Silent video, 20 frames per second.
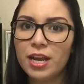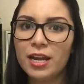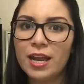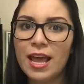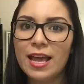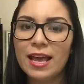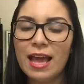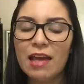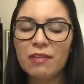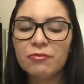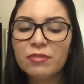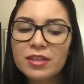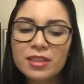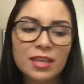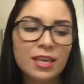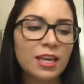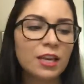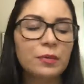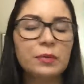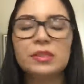and
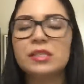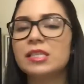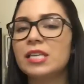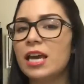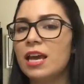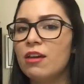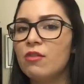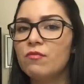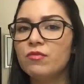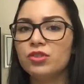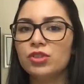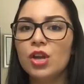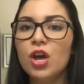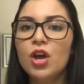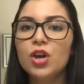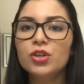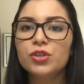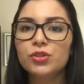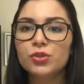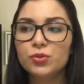everything he was saying was
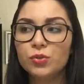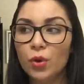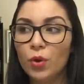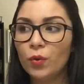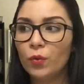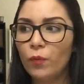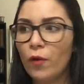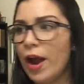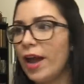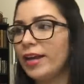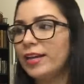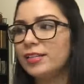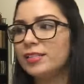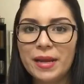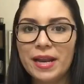so right,